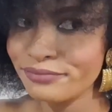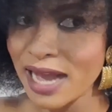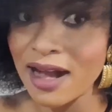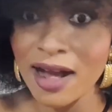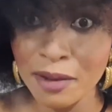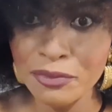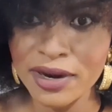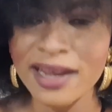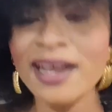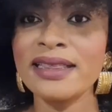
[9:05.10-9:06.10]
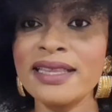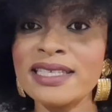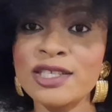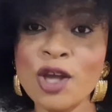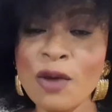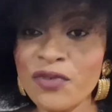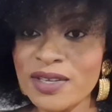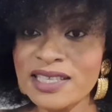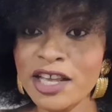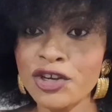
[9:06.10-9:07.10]
Alhambra. This is
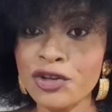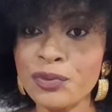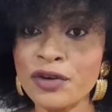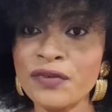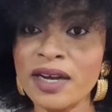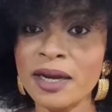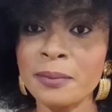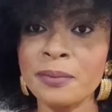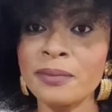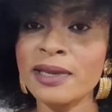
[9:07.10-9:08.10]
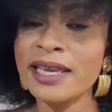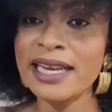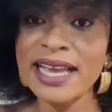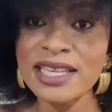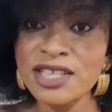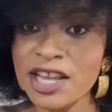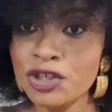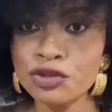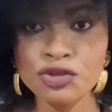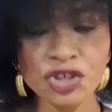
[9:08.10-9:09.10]
obviously a dupe of Killian's
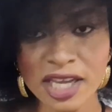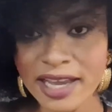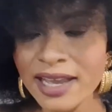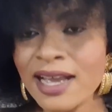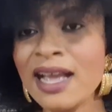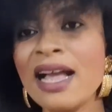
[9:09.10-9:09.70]
Angel Share,